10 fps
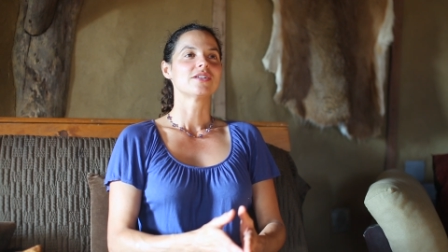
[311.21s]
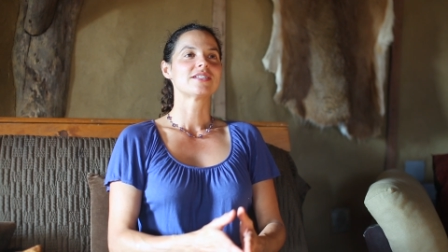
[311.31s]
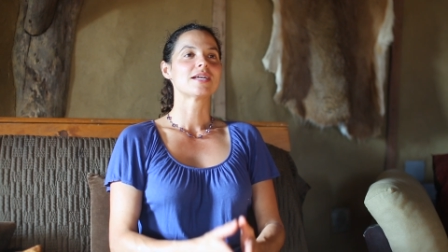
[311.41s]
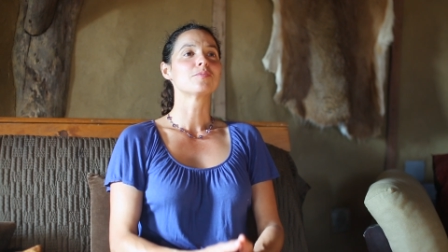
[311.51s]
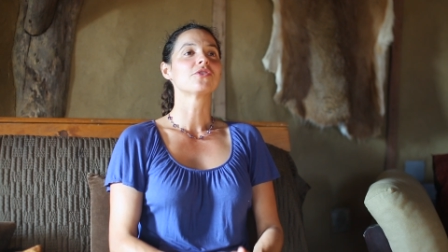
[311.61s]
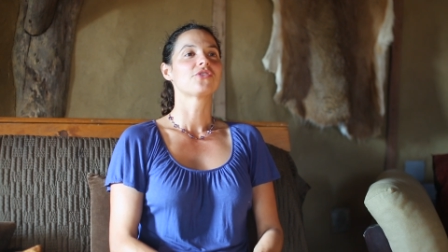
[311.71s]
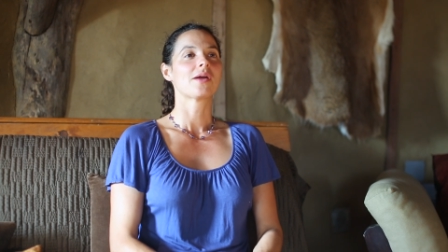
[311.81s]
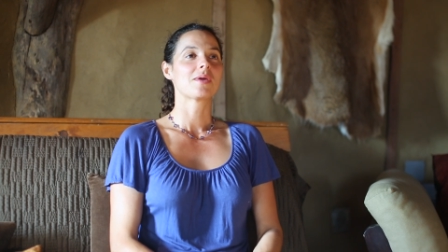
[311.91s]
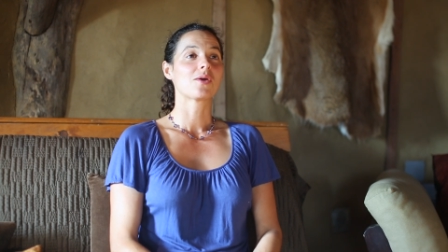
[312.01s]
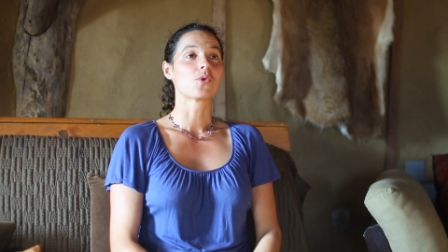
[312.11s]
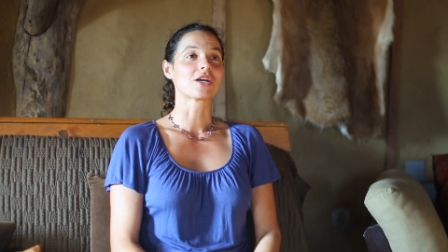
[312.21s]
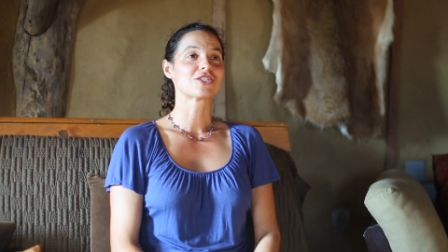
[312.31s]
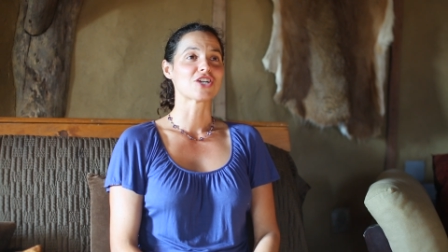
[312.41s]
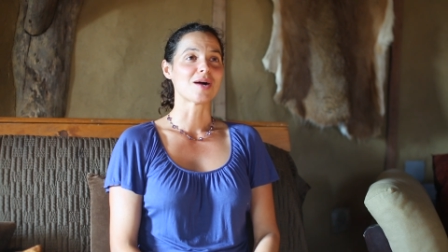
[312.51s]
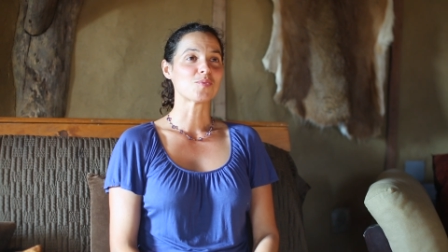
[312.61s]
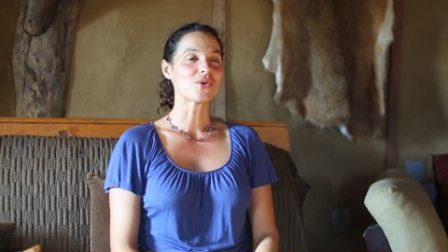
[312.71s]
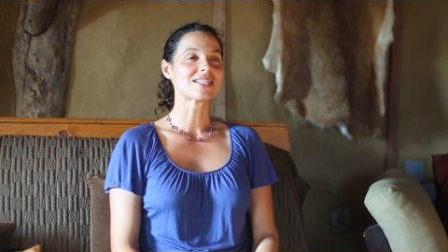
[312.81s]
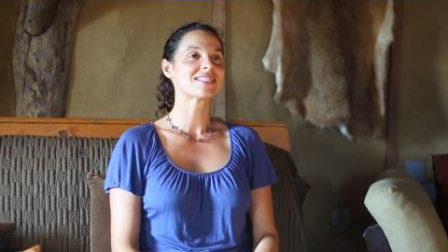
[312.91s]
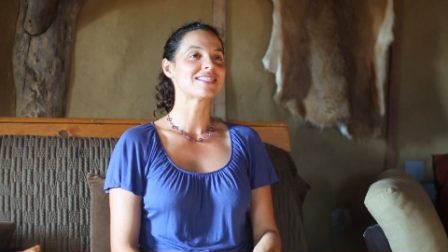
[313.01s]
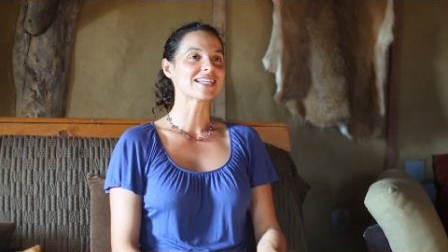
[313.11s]
timber framing workshop
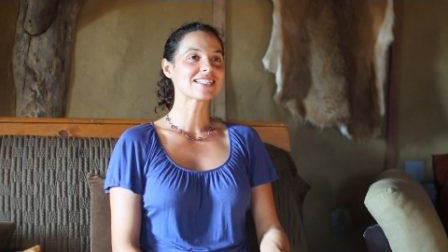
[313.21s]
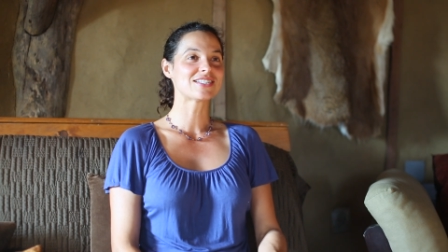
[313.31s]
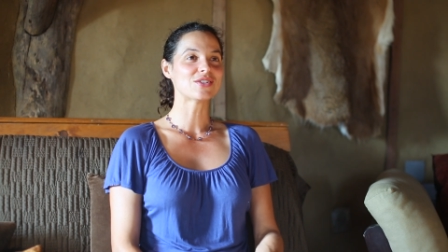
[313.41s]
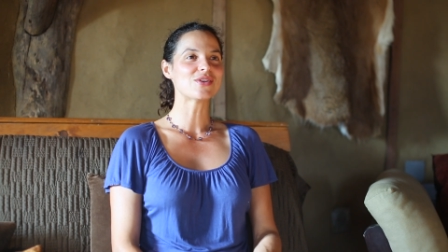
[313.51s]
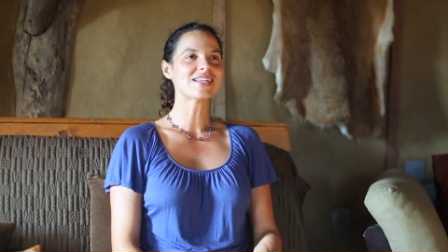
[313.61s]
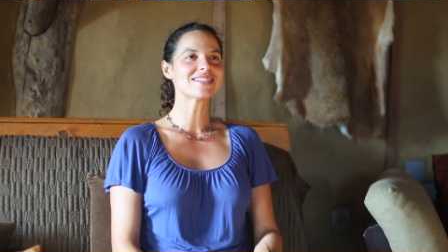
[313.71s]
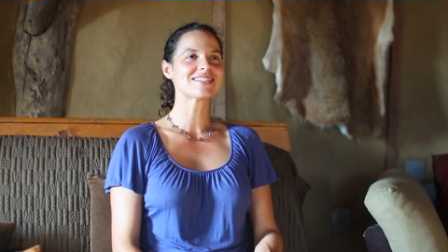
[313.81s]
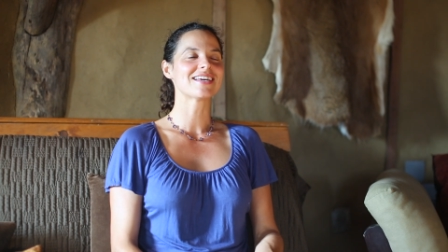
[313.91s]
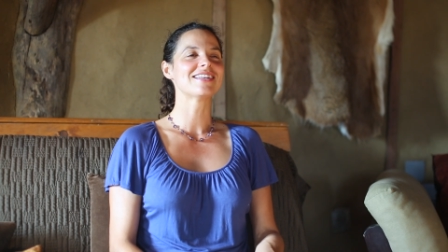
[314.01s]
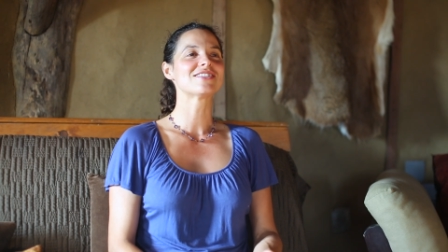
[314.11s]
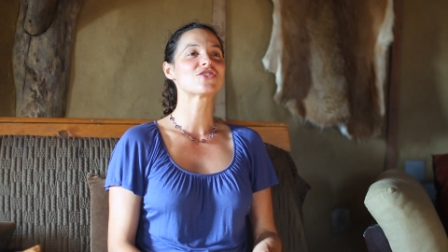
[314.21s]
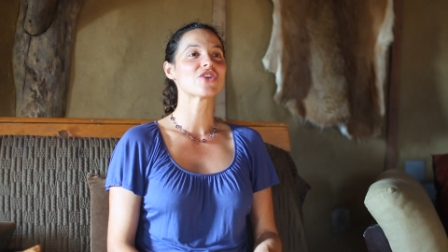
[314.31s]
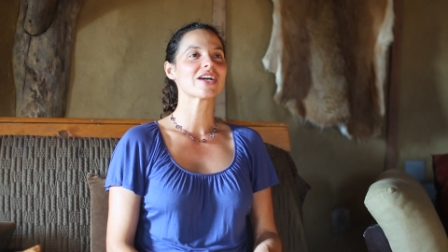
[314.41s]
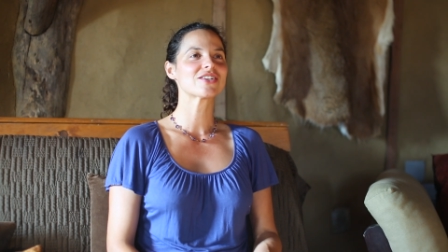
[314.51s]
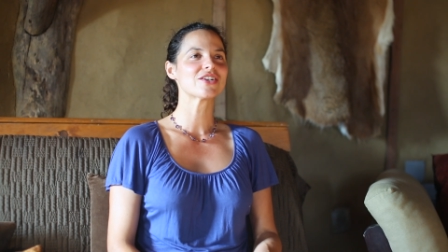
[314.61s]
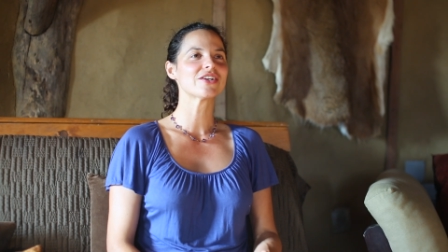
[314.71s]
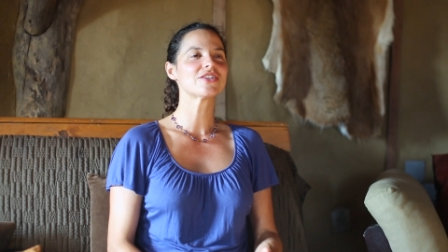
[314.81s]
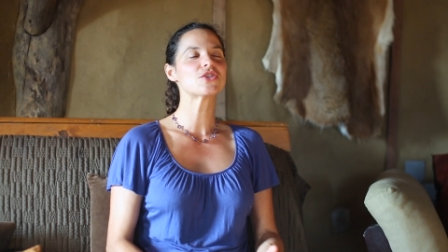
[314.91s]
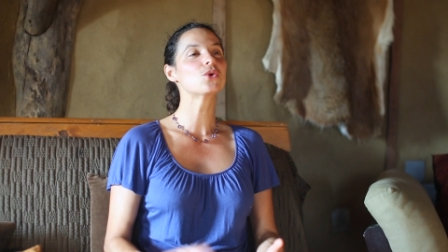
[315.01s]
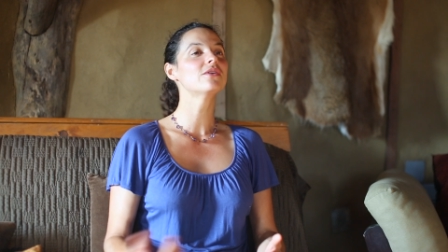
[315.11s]
with six students, an instructor,
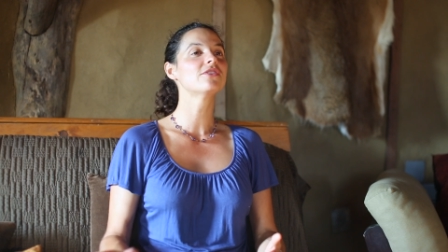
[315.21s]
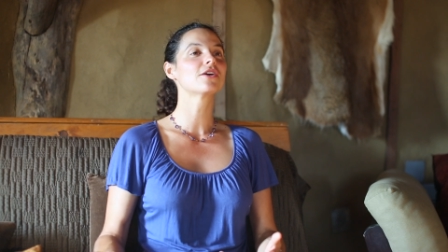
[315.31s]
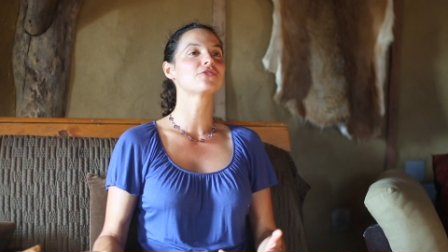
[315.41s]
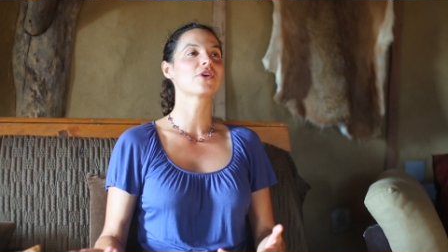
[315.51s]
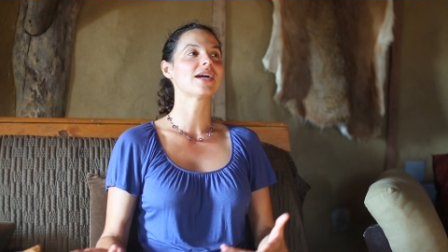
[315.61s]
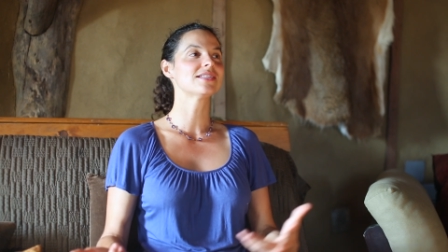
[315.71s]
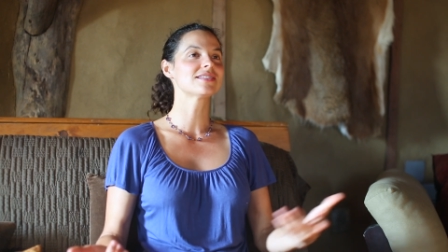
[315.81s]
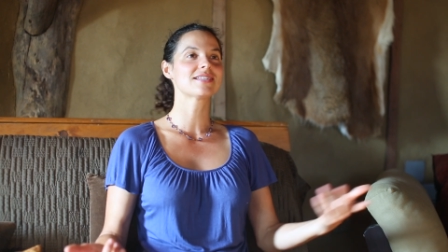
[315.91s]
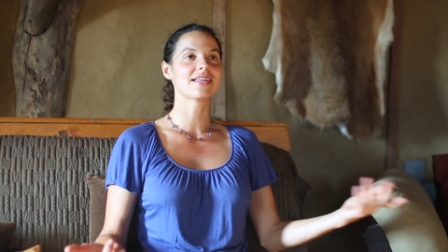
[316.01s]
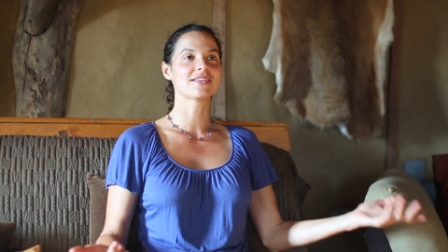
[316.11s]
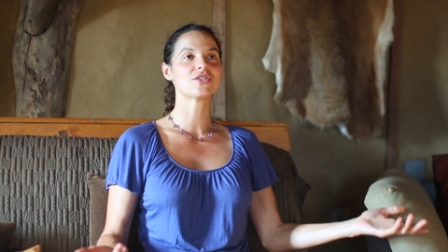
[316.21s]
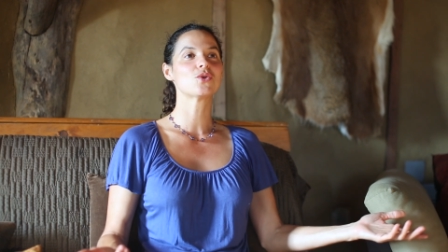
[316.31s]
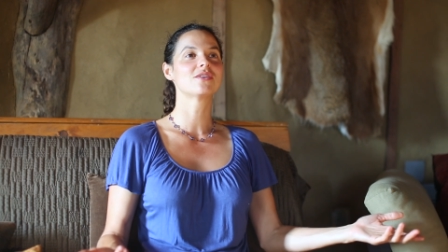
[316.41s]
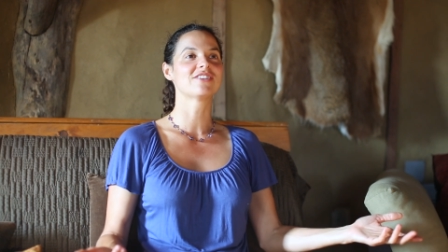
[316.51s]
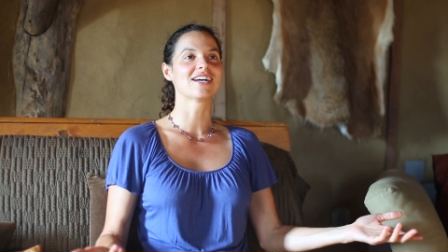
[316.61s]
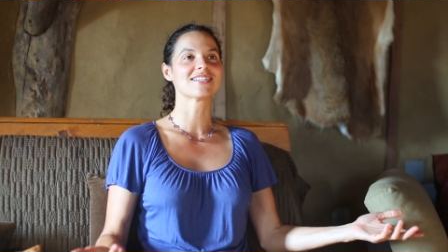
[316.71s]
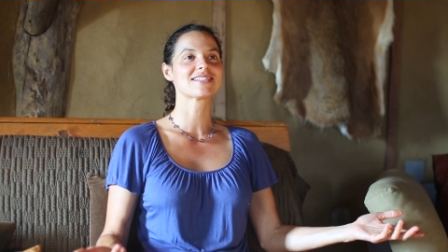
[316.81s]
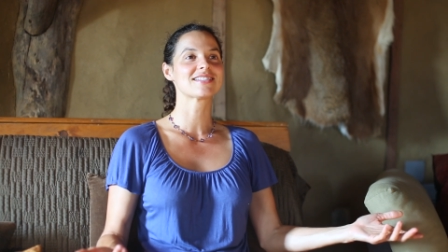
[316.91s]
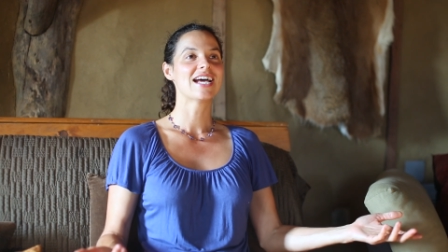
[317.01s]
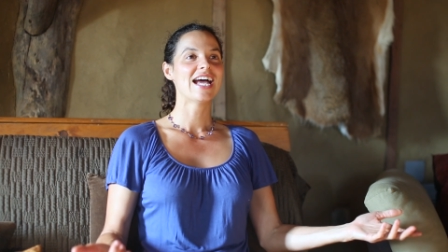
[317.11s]
two of our friends, and the two of us.